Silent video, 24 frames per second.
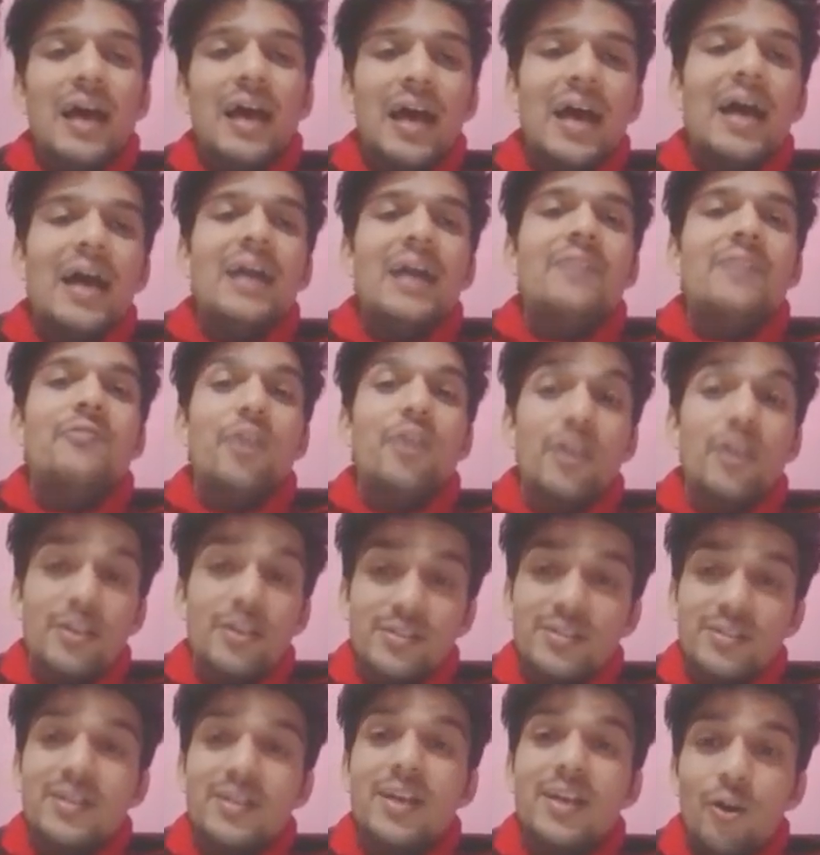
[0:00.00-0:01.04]
and what
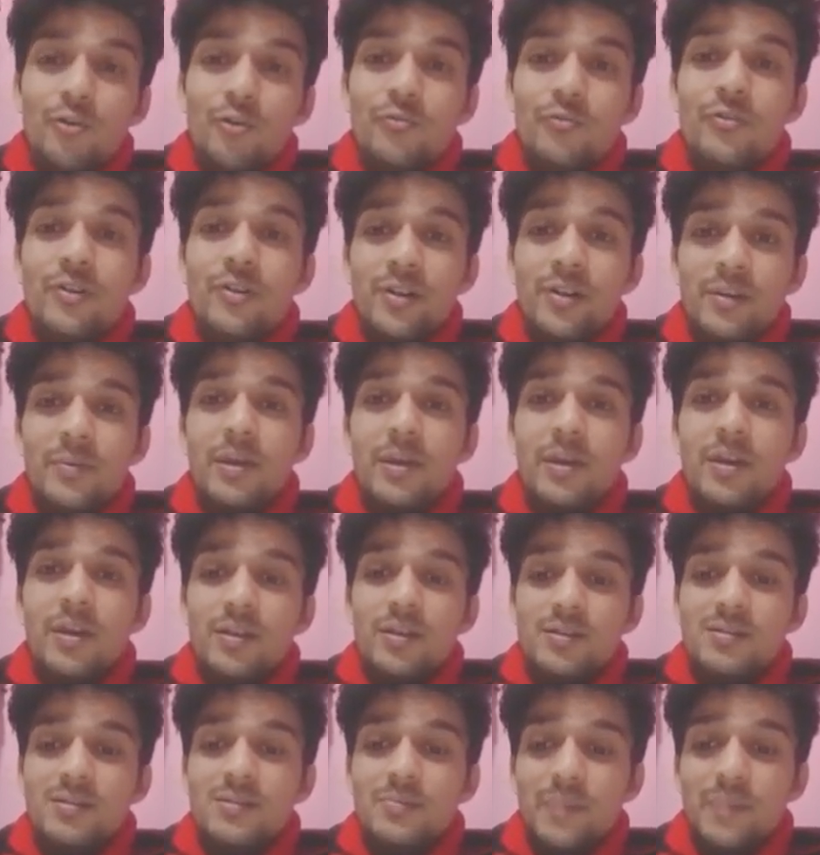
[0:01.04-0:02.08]
is the Cloudfront,
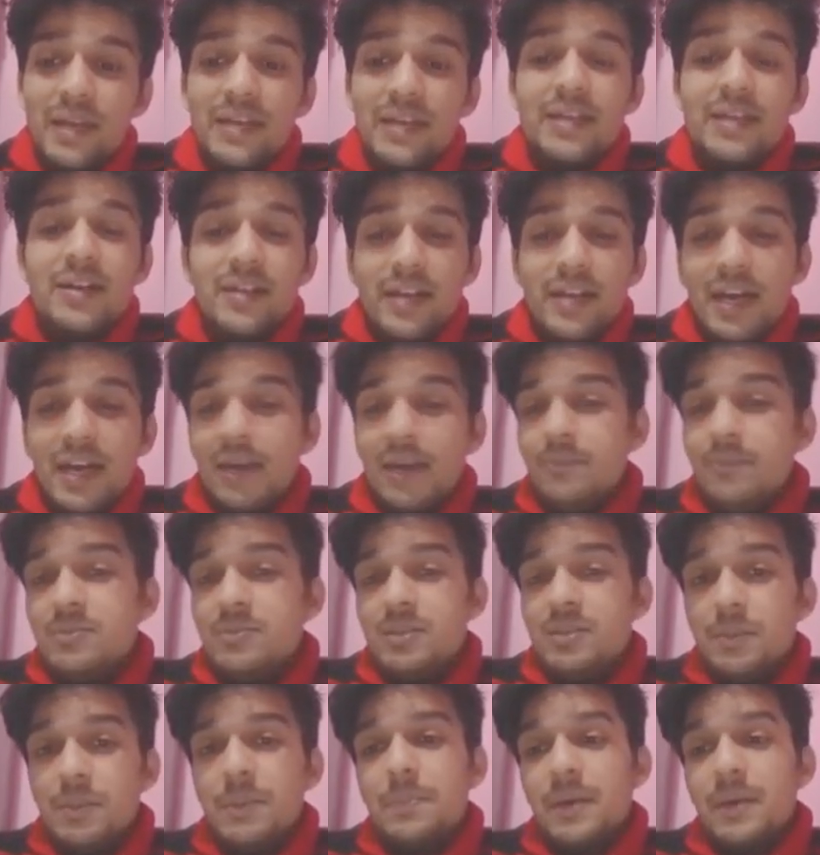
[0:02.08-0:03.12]
because many a
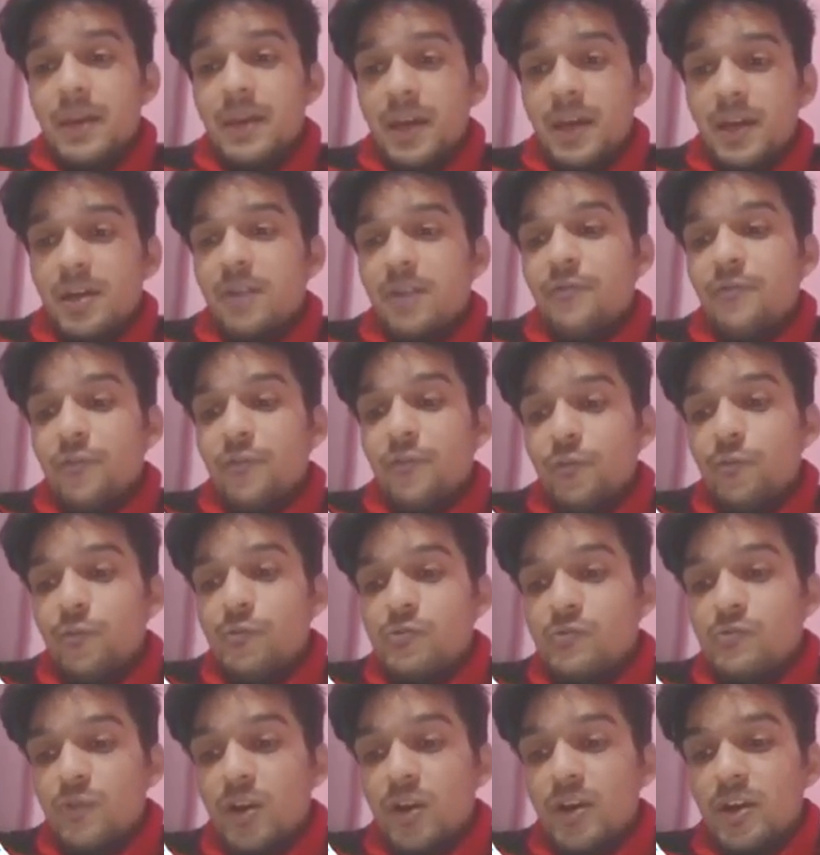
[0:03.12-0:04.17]
times the people are
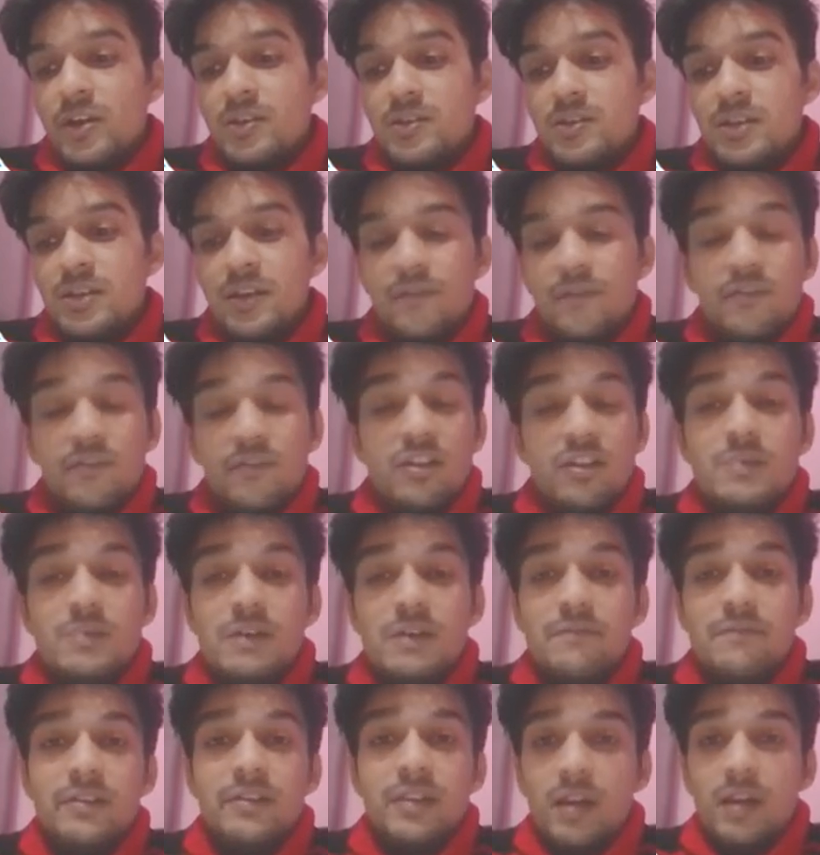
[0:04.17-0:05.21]
confused what is the difference
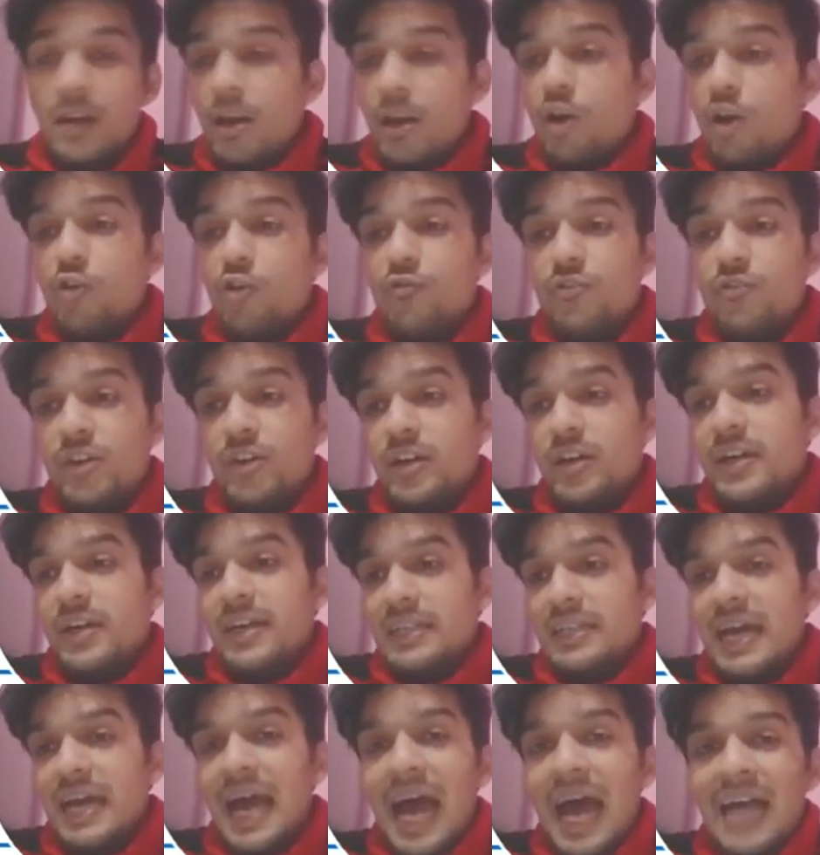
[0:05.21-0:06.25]
between the Cloudfront
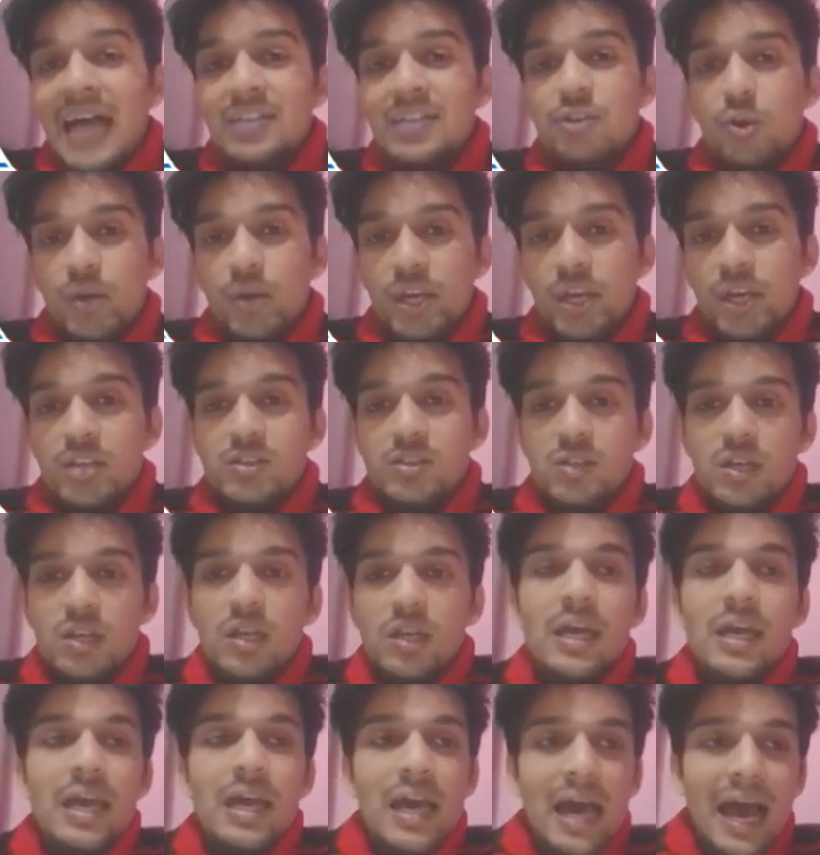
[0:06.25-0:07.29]
and the edge location.